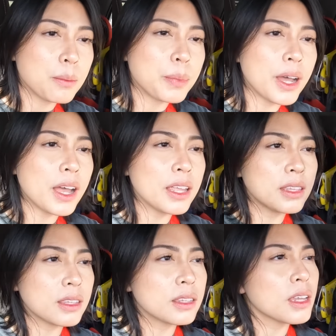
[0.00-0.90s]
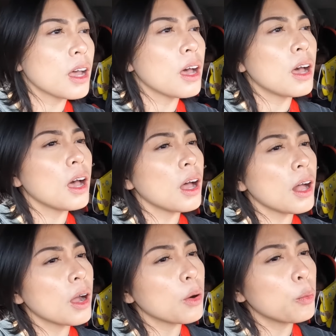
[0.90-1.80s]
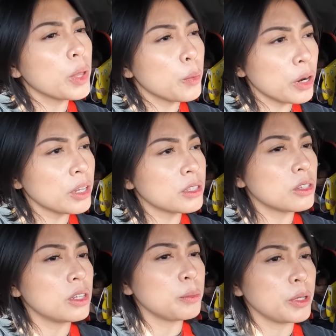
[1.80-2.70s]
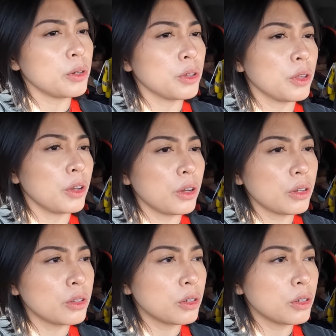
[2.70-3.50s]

But uh, we were in Sudipen earlier. Kala ko